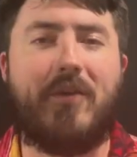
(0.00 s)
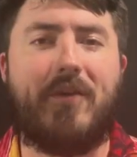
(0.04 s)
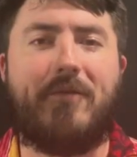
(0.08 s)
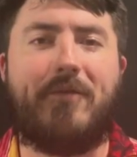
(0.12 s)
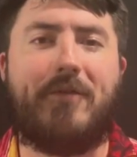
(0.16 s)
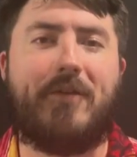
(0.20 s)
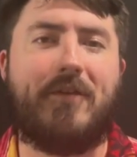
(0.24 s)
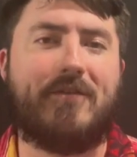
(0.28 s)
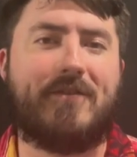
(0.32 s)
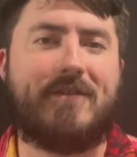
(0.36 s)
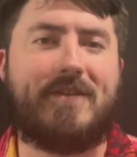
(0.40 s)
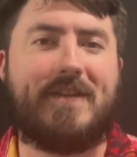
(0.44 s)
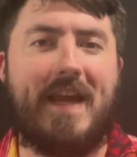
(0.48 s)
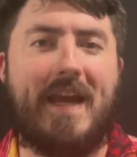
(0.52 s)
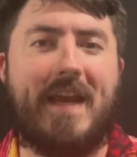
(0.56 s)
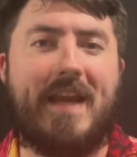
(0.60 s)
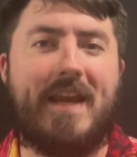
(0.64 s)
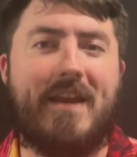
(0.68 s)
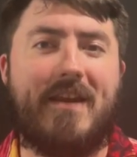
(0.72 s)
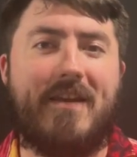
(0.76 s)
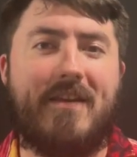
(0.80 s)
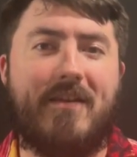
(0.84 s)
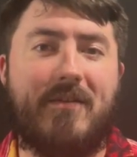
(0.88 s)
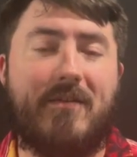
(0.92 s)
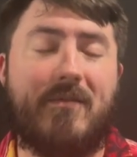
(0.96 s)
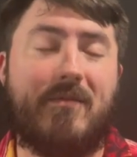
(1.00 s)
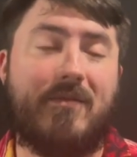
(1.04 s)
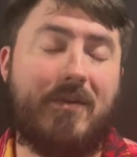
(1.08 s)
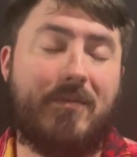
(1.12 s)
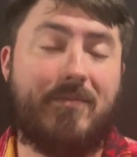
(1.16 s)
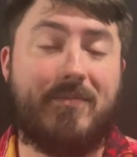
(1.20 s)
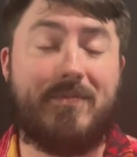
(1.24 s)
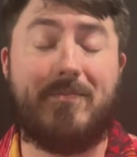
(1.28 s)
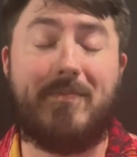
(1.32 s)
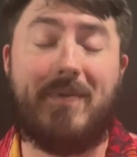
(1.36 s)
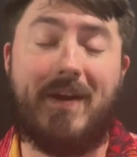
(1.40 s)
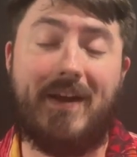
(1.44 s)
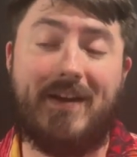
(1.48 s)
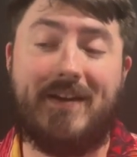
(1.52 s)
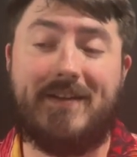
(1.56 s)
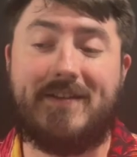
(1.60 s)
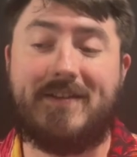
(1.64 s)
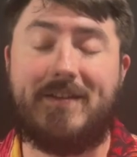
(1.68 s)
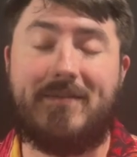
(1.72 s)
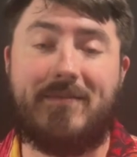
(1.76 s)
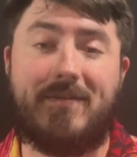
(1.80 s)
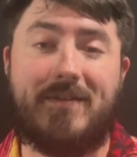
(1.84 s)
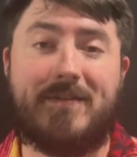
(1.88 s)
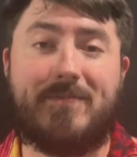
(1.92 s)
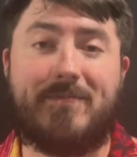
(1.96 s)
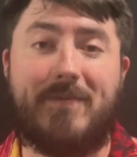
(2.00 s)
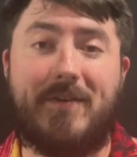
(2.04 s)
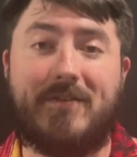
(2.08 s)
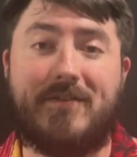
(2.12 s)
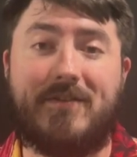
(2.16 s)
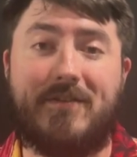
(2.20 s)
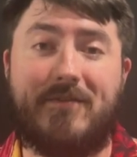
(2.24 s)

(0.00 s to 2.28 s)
feels dated, well, minus some of the special